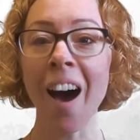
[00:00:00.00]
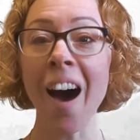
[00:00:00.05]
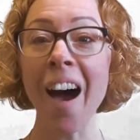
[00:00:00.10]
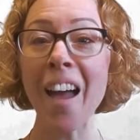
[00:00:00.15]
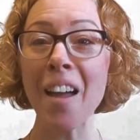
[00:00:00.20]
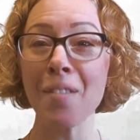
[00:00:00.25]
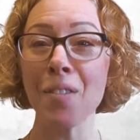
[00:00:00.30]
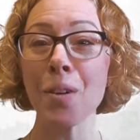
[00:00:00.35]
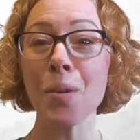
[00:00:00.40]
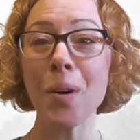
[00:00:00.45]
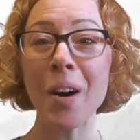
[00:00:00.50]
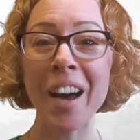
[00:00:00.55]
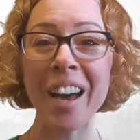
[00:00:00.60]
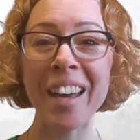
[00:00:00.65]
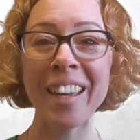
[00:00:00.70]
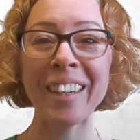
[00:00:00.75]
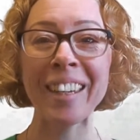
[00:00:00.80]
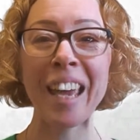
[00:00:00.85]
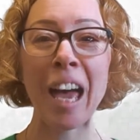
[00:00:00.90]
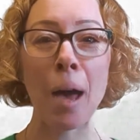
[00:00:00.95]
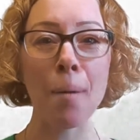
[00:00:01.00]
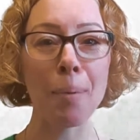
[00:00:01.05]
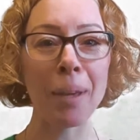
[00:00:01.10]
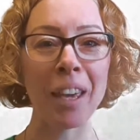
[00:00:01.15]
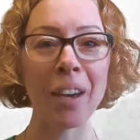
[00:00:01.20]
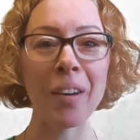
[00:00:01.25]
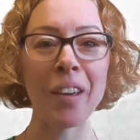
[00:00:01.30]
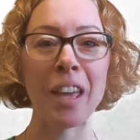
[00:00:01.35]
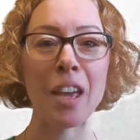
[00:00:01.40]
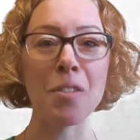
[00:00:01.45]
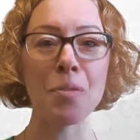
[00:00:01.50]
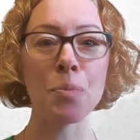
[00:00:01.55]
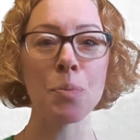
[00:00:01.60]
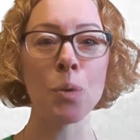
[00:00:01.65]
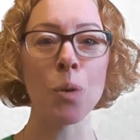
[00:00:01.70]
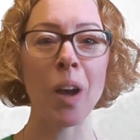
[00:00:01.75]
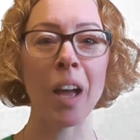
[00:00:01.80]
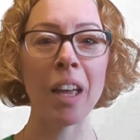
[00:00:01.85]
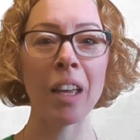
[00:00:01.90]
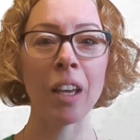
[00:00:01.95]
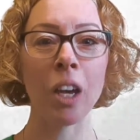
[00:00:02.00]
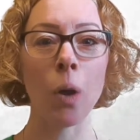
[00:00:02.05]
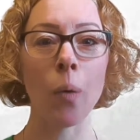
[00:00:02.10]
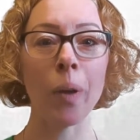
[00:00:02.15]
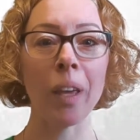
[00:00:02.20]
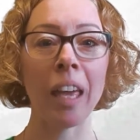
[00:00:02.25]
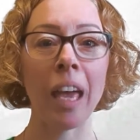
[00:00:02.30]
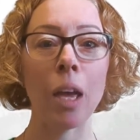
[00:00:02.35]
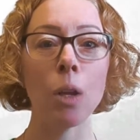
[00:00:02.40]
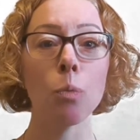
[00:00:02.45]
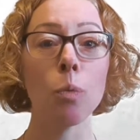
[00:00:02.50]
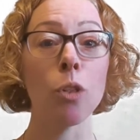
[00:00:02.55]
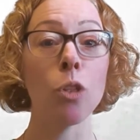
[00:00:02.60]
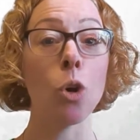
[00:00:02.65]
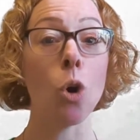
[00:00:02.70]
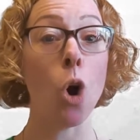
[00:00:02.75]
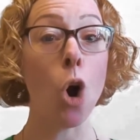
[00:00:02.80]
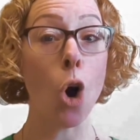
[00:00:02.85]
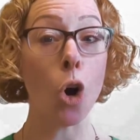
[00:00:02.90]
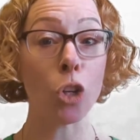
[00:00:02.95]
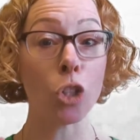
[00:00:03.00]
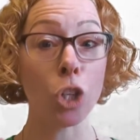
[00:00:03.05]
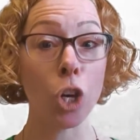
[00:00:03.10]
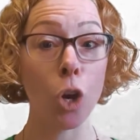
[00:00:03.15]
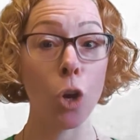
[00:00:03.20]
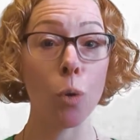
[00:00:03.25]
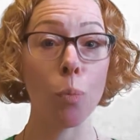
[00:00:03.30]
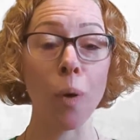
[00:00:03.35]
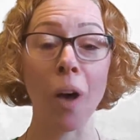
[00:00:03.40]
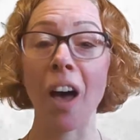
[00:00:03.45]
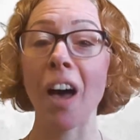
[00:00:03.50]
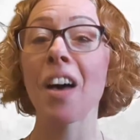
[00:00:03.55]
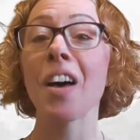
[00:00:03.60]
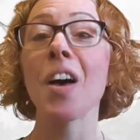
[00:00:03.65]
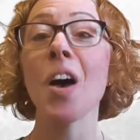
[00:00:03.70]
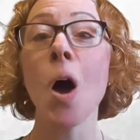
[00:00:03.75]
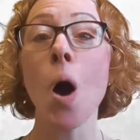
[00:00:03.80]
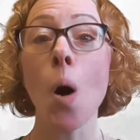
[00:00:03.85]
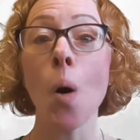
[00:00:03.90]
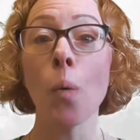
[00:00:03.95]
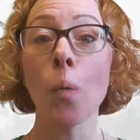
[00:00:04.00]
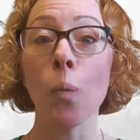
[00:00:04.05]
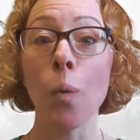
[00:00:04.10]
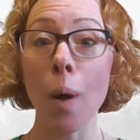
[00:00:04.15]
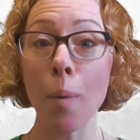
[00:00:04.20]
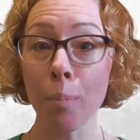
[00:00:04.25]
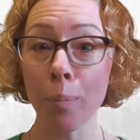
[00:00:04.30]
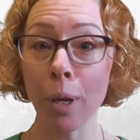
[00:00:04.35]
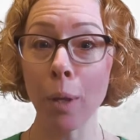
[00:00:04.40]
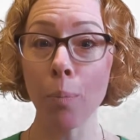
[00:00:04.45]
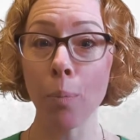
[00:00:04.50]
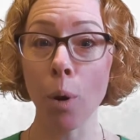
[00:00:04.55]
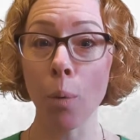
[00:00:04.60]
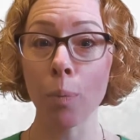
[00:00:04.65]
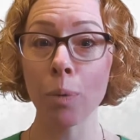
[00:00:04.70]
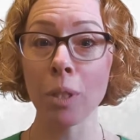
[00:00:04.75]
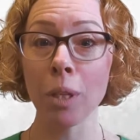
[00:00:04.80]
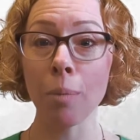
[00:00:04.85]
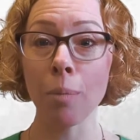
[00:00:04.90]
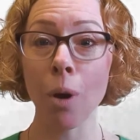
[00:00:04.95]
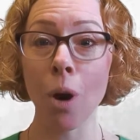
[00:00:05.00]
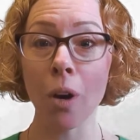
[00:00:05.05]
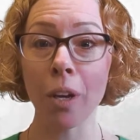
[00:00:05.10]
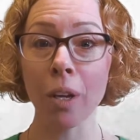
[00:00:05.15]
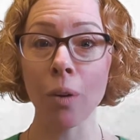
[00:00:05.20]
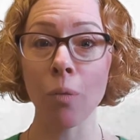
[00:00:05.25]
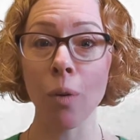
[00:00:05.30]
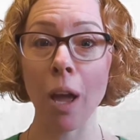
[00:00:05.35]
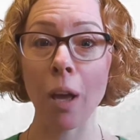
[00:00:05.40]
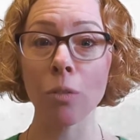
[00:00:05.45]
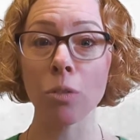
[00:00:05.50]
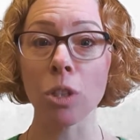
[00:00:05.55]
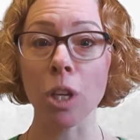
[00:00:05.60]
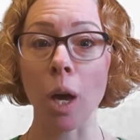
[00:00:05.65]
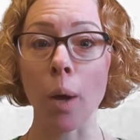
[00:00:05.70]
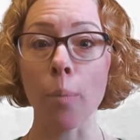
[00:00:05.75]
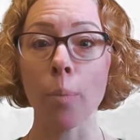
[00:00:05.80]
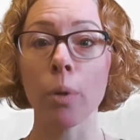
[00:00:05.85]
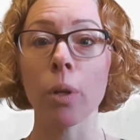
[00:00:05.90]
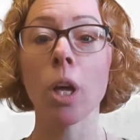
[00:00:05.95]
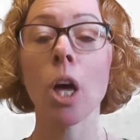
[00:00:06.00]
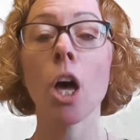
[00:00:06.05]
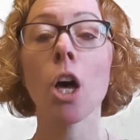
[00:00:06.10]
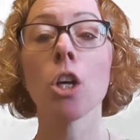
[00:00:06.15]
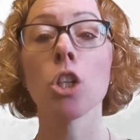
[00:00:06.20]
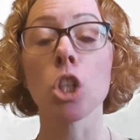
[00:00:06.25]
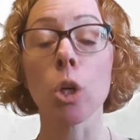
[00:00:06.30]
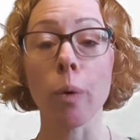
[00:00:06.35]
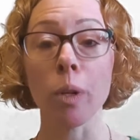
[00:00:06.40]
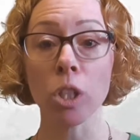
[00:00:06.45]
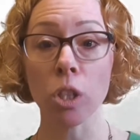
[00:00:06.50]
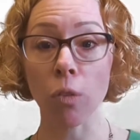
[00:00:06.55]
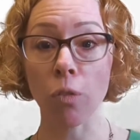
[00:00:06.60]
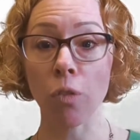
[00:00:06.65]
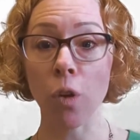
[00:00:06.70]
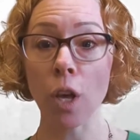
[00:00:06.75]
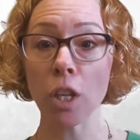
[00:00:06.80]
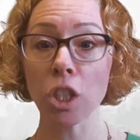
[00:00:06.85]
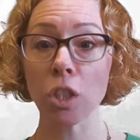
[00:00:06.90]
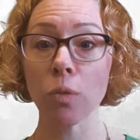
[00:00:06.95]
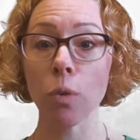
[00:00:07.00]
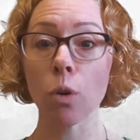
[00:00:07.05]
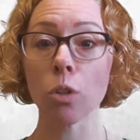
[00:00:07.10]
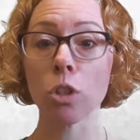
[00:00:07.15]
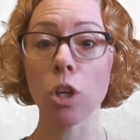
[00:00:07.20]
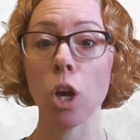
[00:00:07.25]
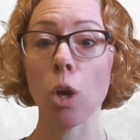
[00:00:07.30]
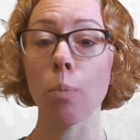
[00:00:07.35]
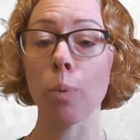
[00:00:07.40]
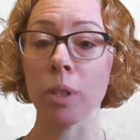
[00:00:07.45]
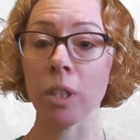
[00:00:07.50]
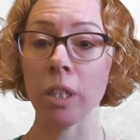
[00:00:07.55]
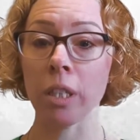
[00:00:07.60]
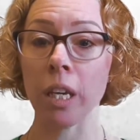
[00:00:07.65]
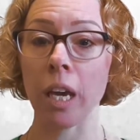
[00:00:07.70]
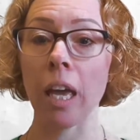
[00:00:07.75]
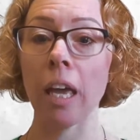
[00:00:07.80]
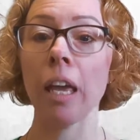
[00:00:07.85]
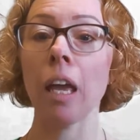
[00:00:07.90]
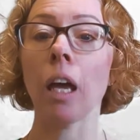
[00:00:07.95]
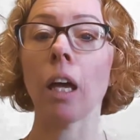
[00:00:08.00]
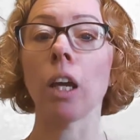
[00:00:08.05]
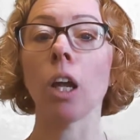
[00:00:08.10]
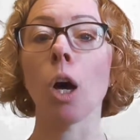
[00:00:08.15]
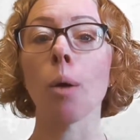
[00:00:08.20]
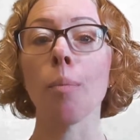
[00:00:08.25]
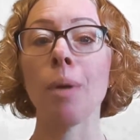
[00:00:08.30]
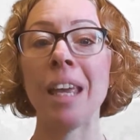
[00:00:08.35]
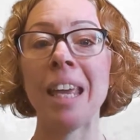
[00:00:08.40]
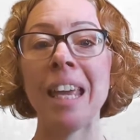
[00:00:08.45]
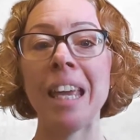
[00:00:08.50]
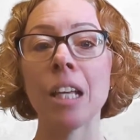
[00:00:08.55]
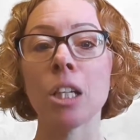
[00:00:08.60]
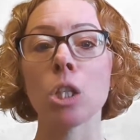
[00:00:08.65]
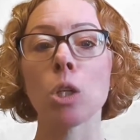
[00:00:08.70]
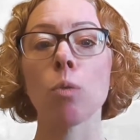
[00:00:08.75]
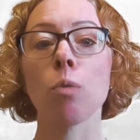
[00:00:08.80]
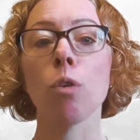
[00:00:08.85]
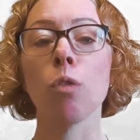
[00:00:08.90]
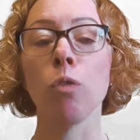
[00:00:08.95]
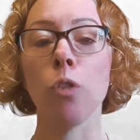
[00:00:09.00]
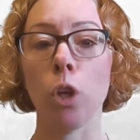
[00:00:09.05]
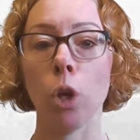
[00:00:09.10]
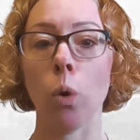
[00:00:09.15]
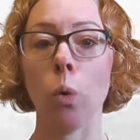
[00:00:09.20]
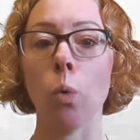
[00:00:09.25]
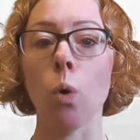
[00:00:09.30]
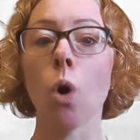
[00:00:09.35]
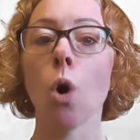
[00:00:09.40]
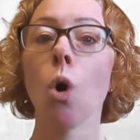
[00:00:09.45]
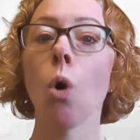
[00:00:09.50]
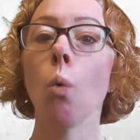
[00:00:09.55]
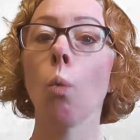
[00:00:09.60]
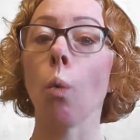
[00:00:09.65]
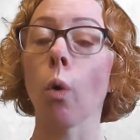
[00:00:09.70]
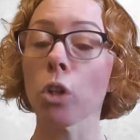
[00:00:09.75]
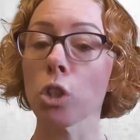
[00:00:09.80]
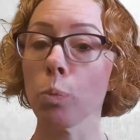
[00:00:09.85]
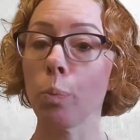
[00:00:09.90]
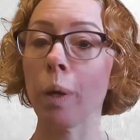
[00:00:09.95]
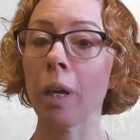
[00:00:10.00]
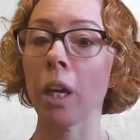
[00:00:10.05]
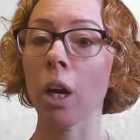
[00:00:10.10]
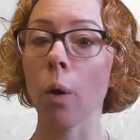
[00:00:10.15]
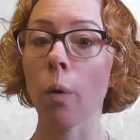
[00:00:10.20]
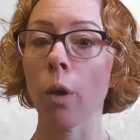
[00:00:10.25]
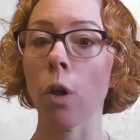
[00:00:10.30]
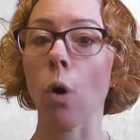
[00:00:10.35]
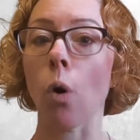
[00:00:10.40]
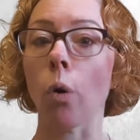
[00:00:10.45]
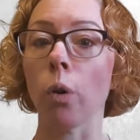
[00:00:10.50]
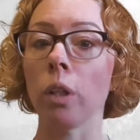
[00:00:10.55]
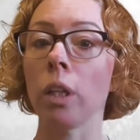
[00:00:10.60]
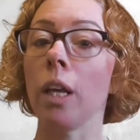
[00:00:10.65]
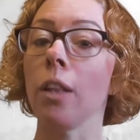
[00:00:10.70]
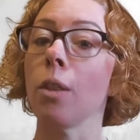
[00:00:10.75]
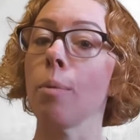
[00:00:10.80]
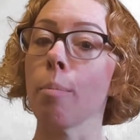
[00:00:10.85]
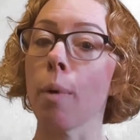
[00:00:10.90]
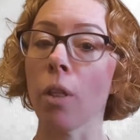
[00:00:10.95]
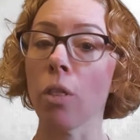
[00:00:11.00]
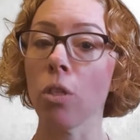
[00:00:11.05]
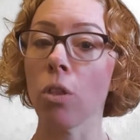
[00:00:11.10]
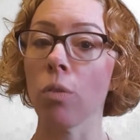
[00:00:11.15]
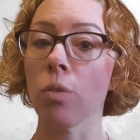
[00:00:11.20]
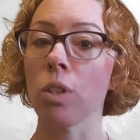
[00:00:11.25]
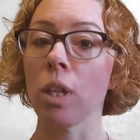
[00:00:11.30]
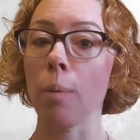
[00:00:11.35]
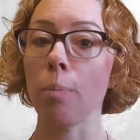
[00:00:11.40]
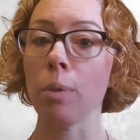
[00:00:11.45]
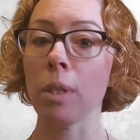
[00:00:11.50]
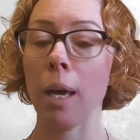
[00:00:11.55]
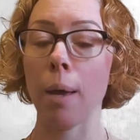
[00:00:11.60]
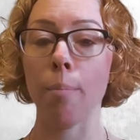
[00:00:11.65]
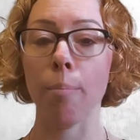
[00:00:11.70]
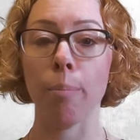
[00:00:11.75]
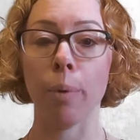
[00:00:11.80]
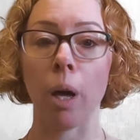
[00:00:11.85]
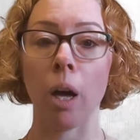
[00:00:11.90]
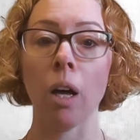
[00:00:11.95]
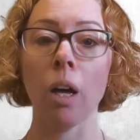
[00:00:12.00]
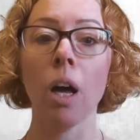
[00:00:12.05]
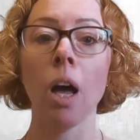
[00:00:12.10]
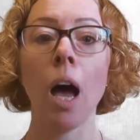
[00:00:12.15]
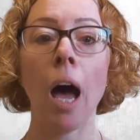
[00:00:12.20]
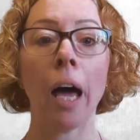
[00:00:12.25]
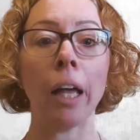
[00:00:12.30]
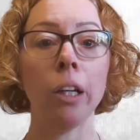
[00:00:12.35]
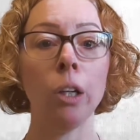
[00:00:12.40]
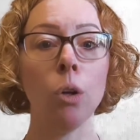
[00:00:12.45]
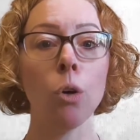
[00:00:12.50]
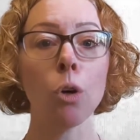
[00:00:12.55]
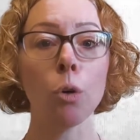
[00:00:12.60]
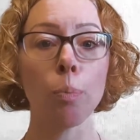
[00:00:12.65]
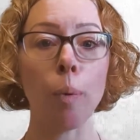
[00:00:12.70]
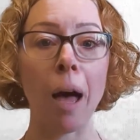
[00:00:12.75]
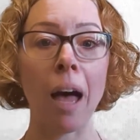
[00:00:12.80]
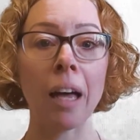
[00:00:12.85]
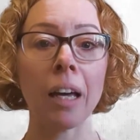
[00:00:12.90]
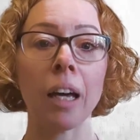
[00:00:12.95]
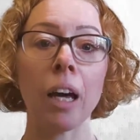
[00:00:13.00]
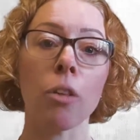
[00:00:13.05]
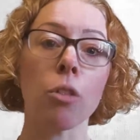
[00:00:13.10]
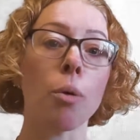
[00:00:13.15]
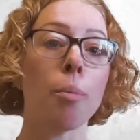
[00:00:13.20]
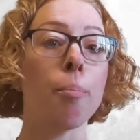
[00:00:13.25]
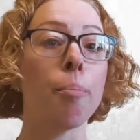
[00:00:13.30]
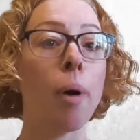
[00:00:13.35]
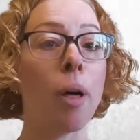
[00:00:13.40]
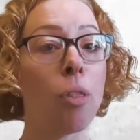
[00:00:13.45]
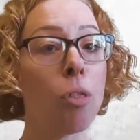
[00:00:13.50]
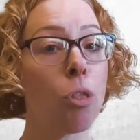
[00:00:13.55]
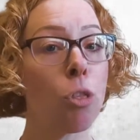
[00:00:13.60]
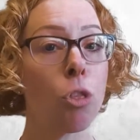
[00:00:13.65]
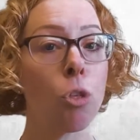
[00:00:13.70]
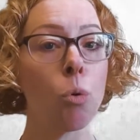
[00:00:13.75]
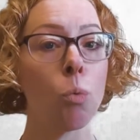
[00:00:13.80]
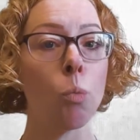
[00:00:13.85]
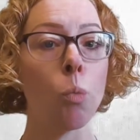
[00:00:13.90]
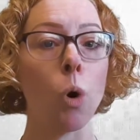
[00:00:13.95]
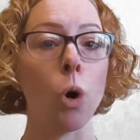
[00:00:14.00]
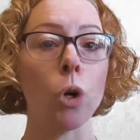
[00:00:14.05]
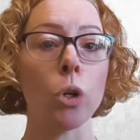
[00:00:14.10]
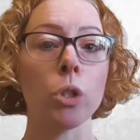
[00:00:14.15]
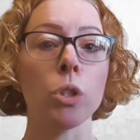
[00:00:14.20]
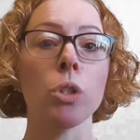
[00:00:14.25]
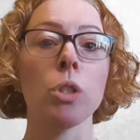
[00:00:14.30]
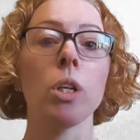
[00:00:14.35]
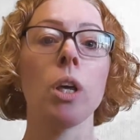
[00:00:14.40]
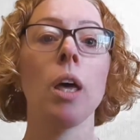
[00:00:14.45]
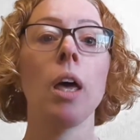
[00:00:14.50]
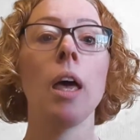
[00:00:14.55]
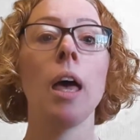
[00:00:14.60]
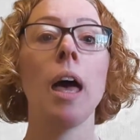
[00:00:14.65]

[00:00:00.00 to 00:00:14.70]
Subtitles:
Hi everyone, Abigail here from Gray & Co again with your October Wembley Property Market Roundup. So it's the 1st of October today and I'm here to review what's been going on in the month of September and look back at the month that was